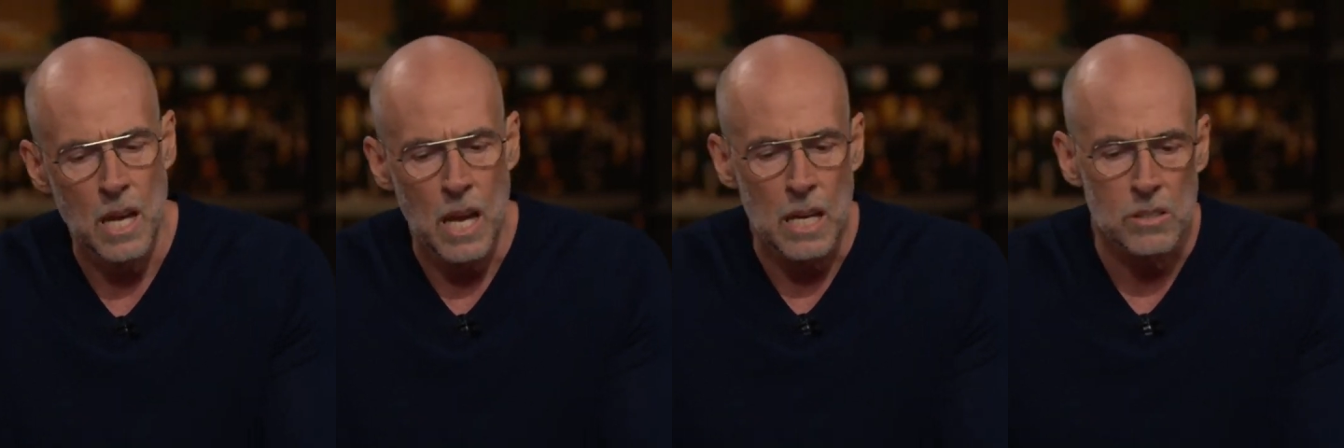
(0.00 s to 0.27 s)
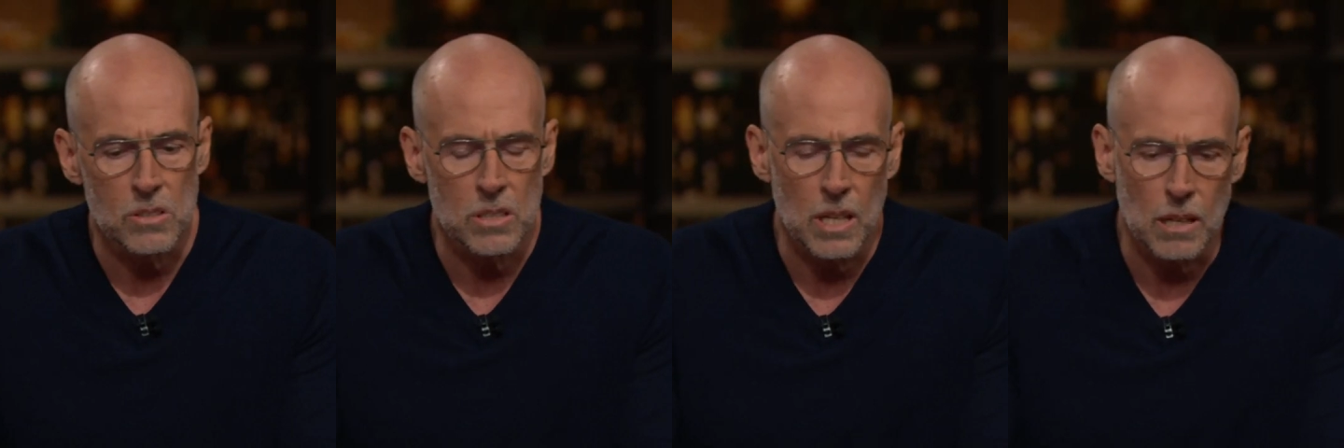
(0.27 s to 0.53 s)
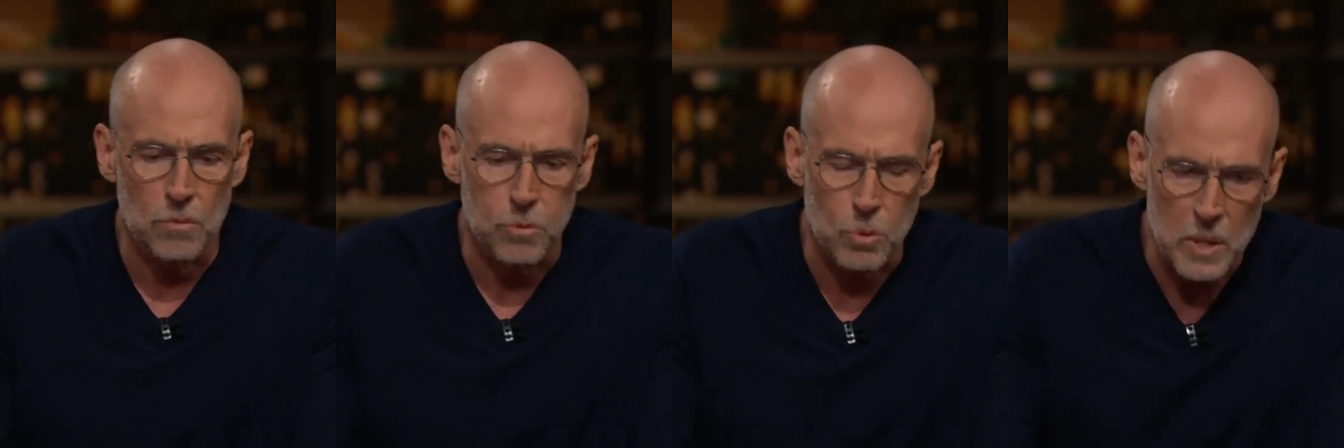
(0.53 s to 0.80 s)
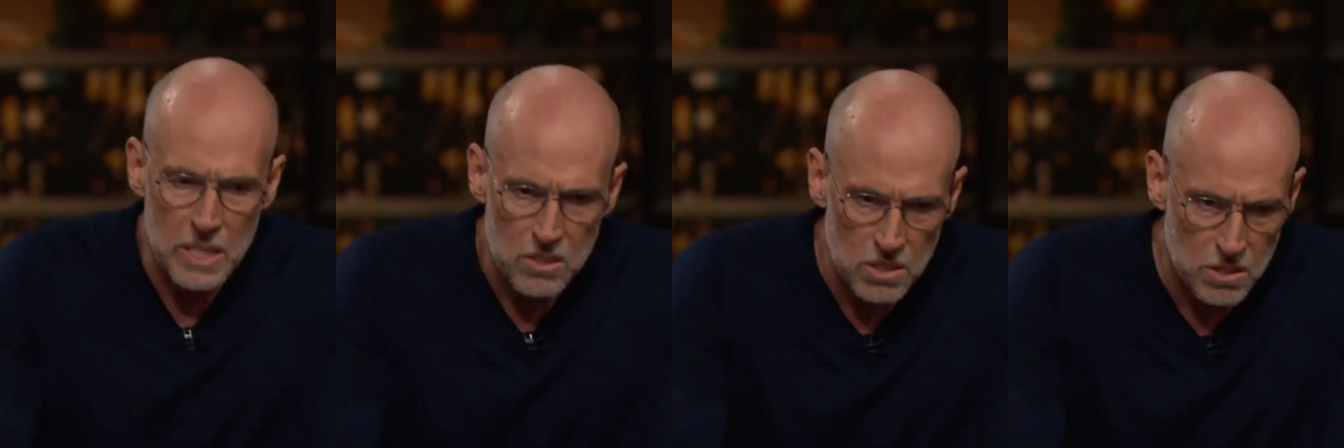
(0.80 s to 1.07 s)
instead of
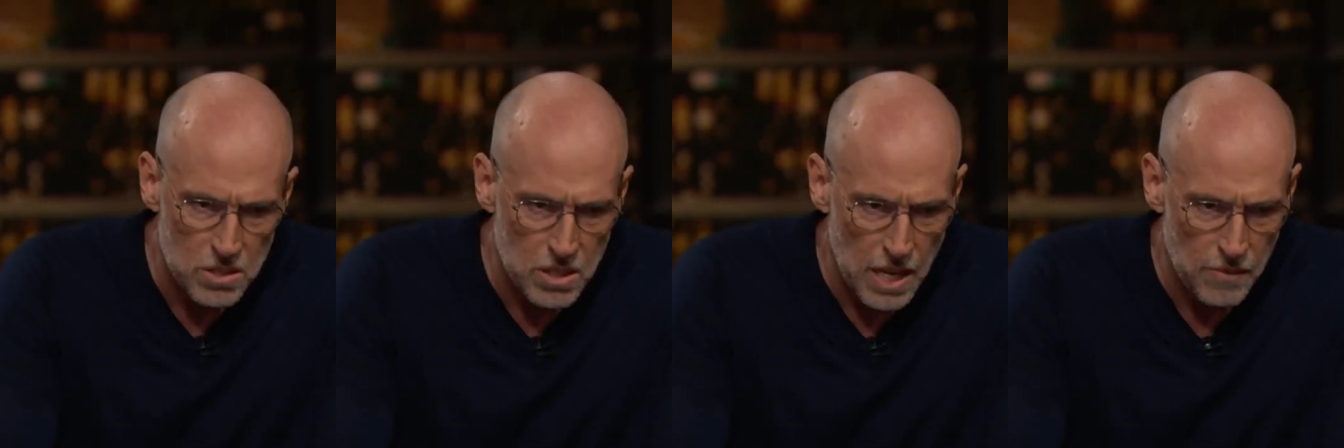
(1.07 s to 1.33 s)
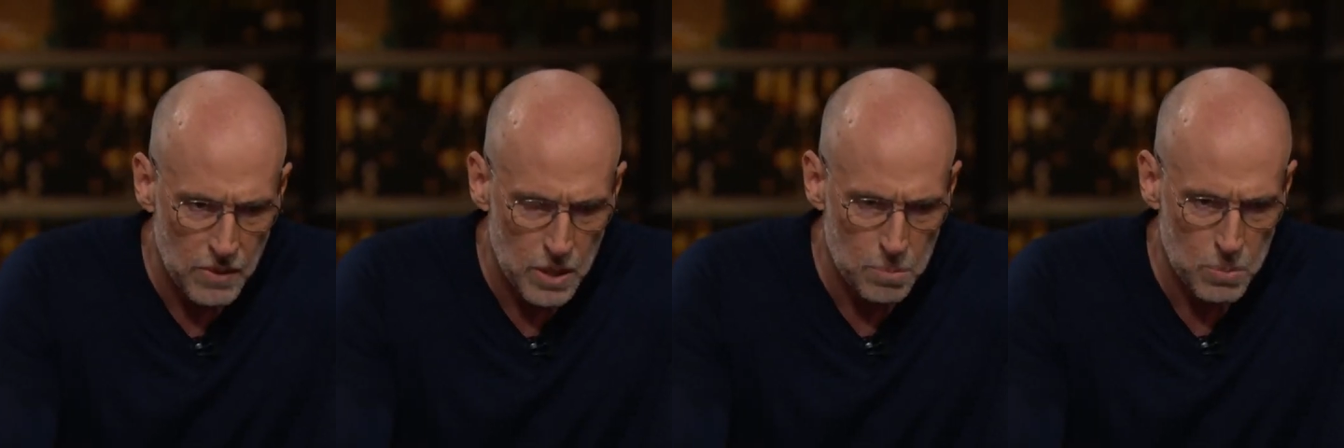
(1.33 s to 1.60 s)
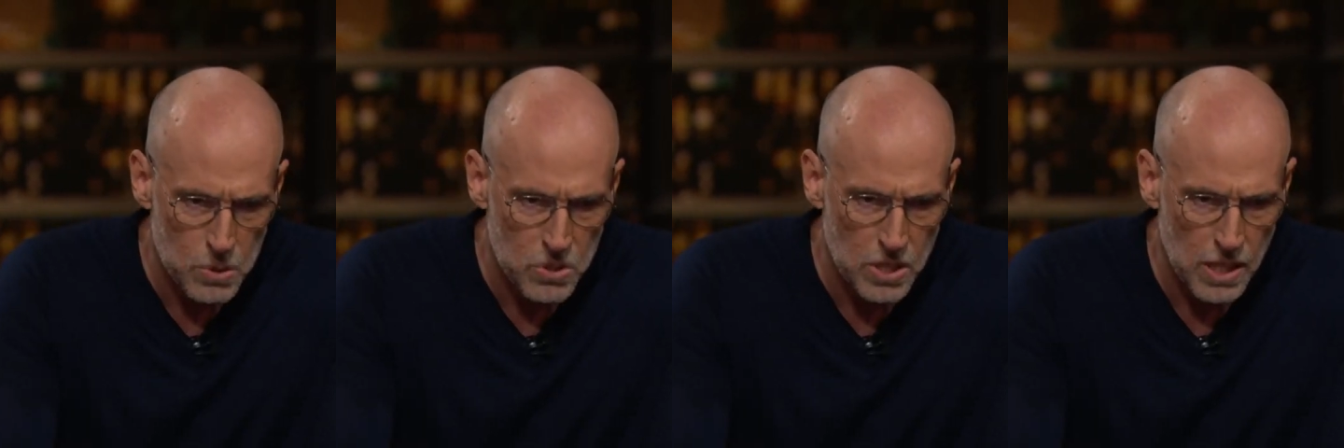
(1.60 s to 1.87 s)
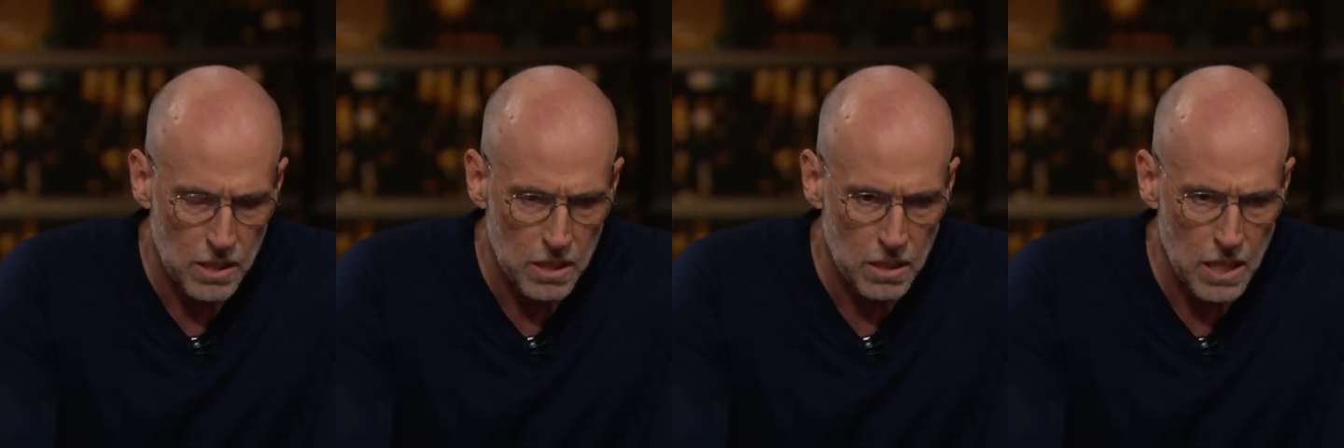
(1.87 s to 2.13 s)
risen
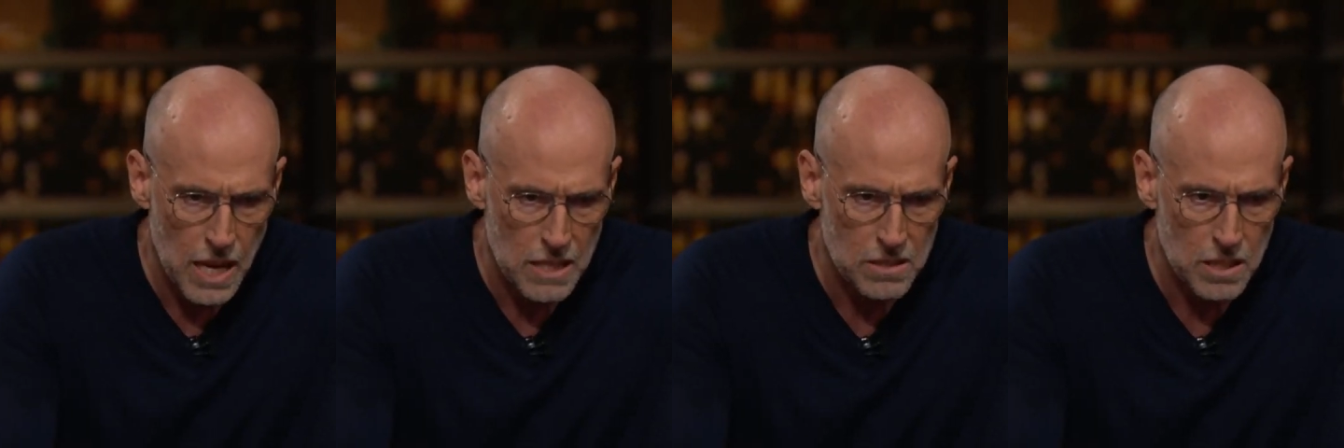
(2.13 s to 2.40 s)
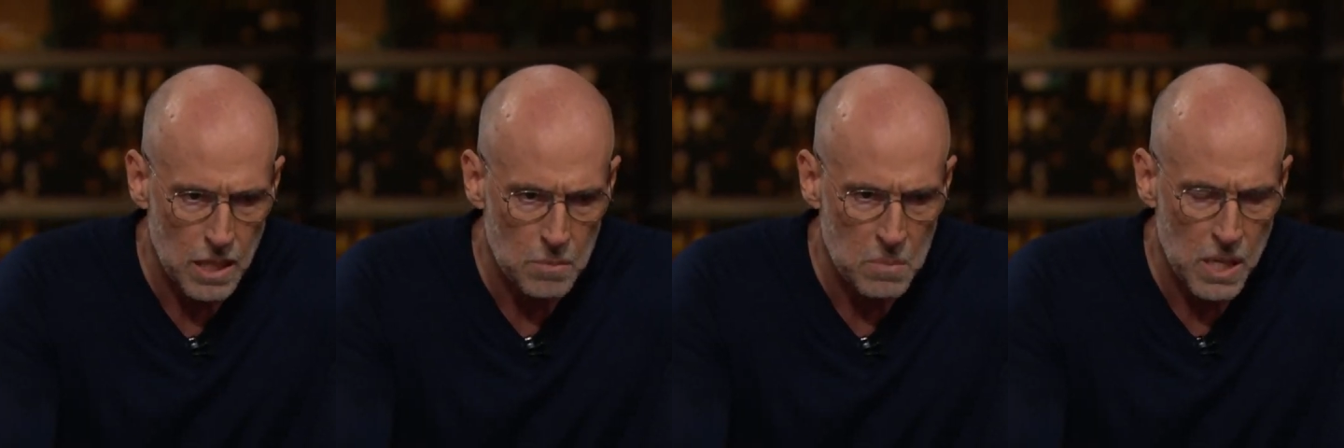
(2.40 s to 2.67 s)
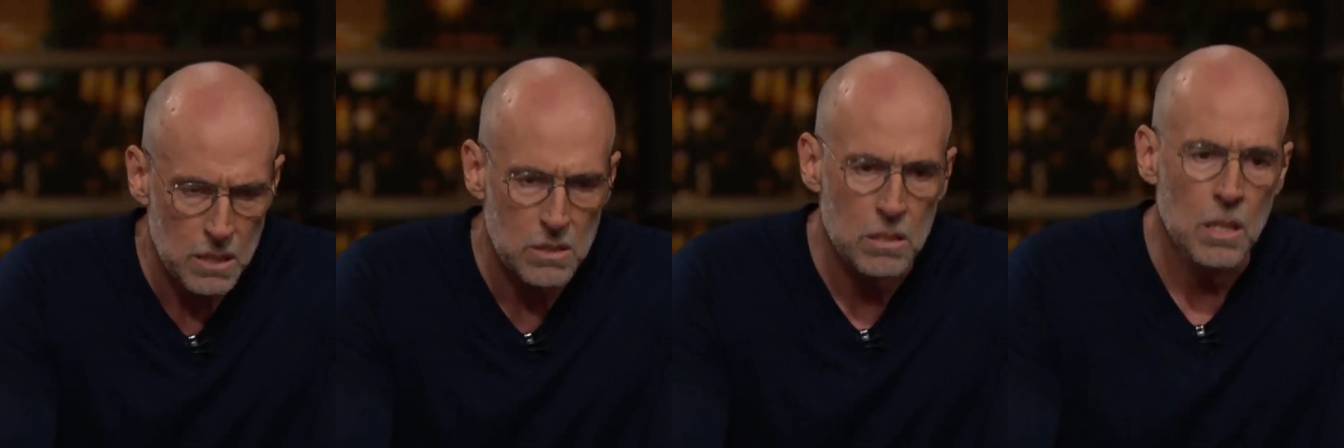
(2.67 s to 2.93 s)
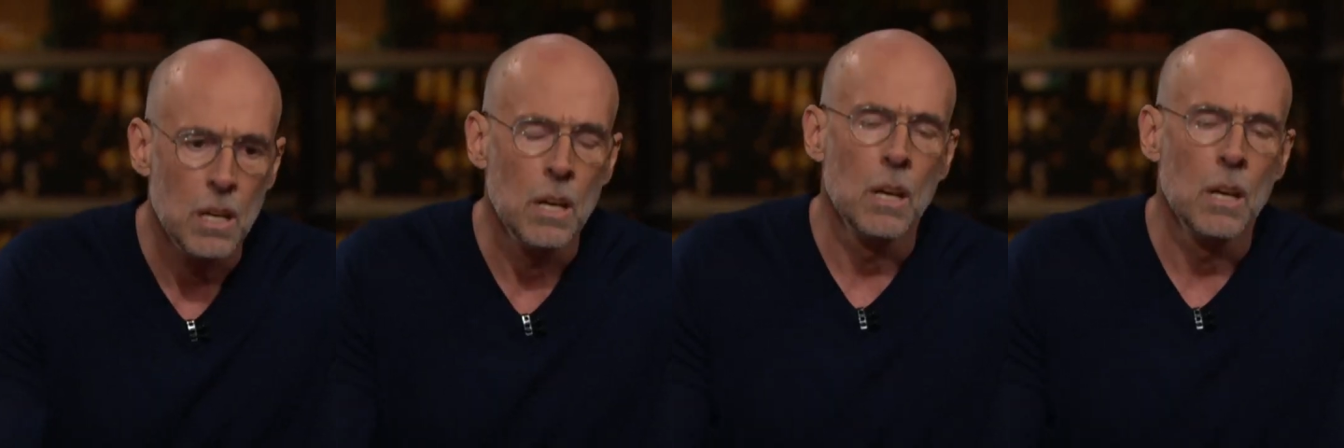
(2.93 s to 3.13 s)
70% in the last 10 months,